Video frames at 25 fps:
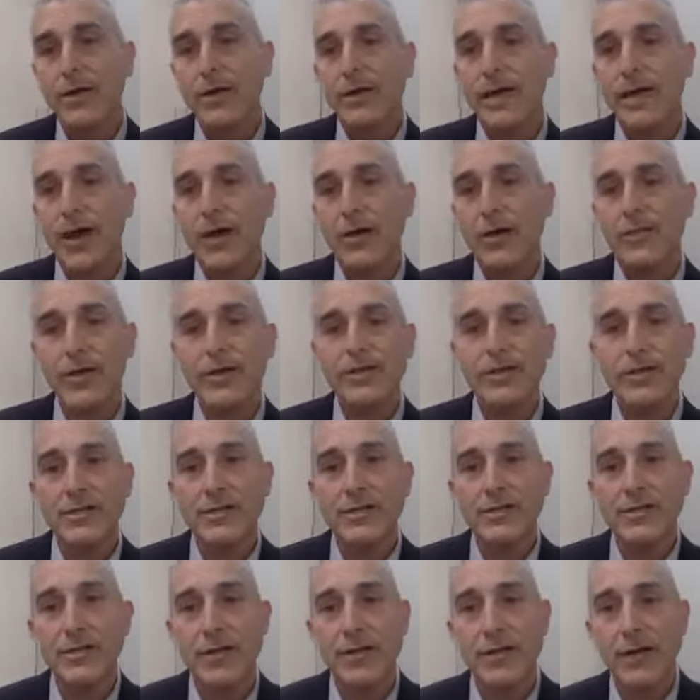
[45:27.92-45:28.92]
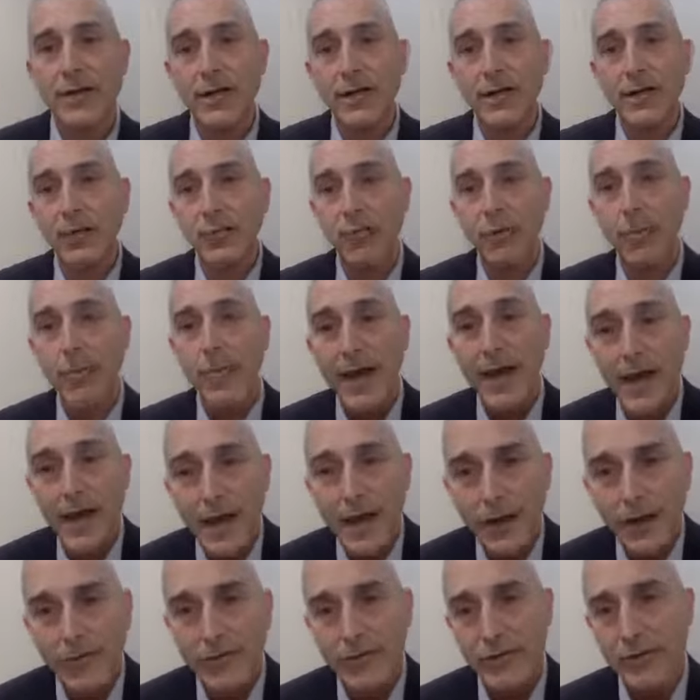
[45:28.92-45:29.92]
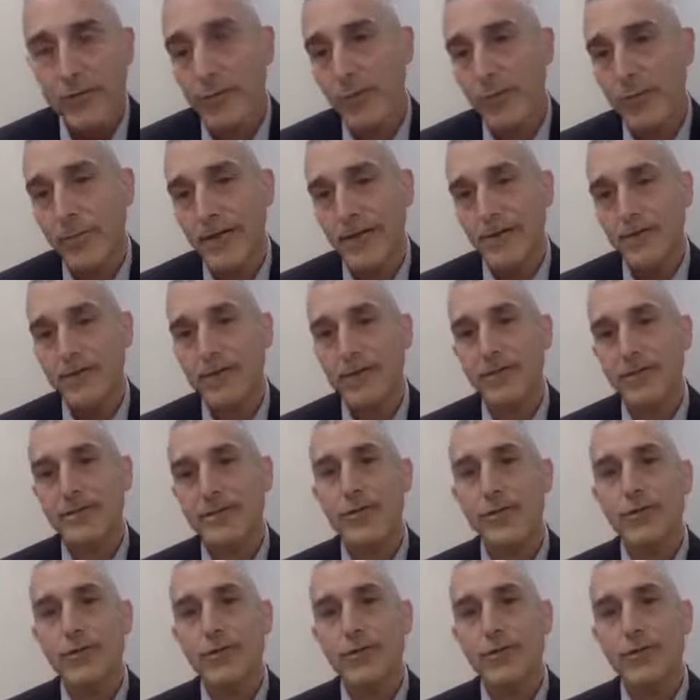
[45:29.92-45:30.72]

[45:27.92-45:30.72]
Karen mentions a repair of a torn meniscus.